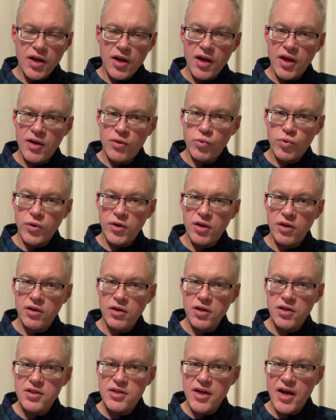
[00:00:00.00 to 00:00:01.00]
and we
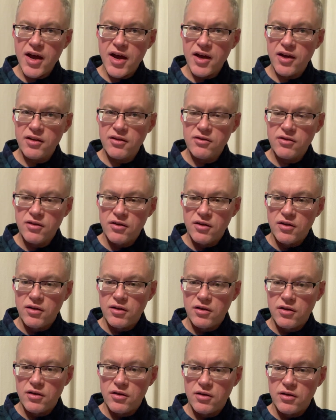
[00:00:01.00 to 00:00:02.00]
looked at
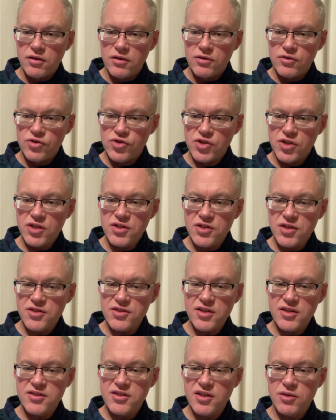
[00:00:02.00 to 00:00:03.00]
Jesus
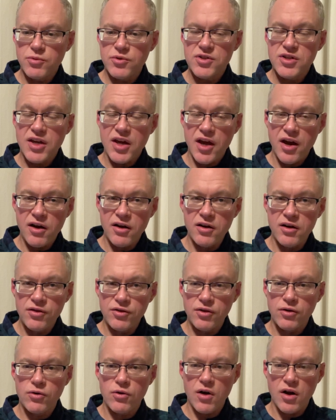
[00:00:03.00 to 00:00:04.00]
as he was carrying
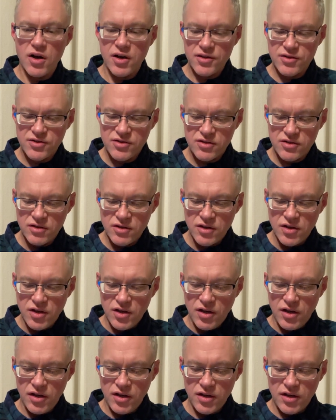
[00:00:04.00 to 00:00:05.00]
the cross,
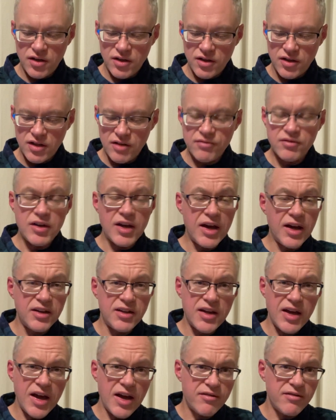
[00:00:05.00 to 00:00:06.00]
uh, even had
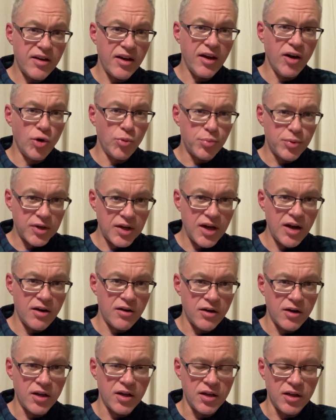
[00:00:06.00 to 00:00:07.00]
to have help
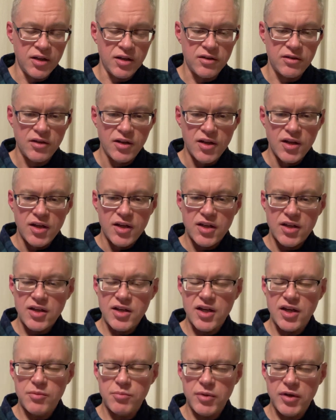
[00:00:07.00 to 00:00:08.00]
carrying it. He
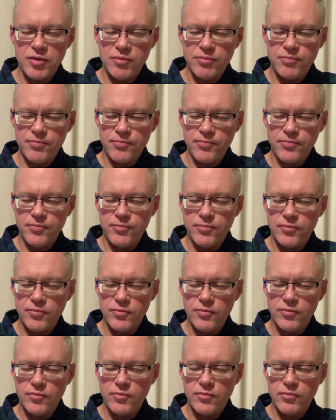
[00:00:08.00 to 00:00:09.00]
had been
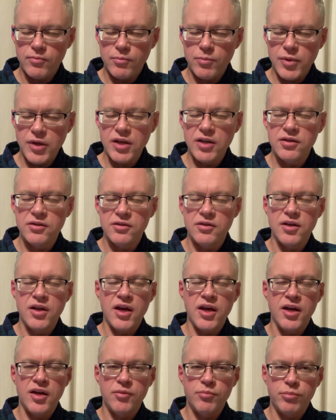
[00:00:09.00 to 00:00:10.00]
beaten
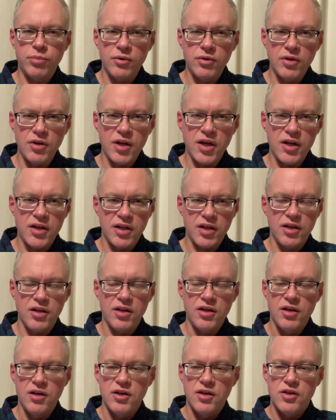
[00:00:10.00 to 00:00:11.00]
and bloodied
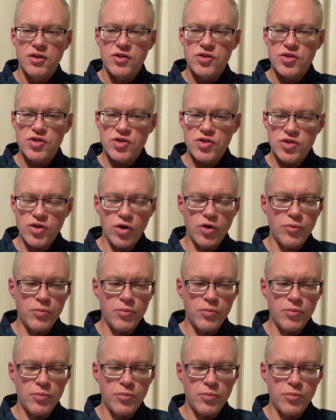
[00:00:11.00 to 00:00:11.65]
so